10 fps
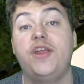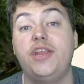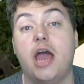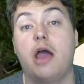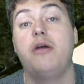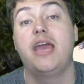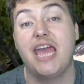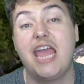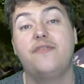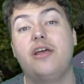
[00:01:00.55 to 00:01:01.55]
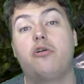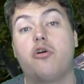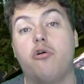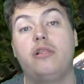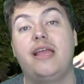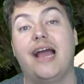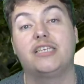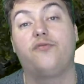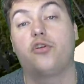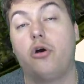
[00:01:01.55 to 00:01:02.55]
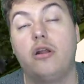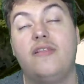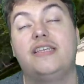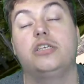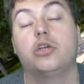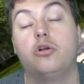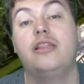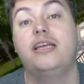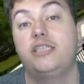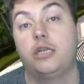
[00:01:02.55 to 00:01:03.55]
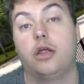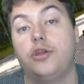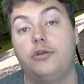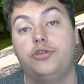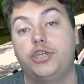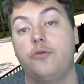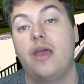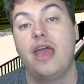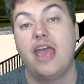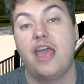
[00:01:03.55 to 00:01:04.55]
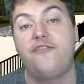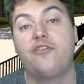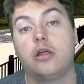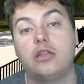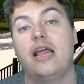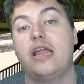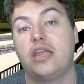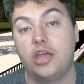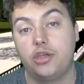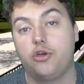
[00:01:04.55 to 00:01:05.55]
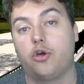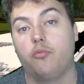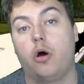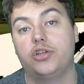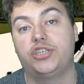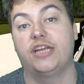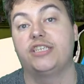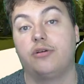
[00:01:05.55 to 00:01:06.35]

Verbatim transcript: video even though currently, as of recording this, it's unlisted on YouTube, if you got the link, you can watch it.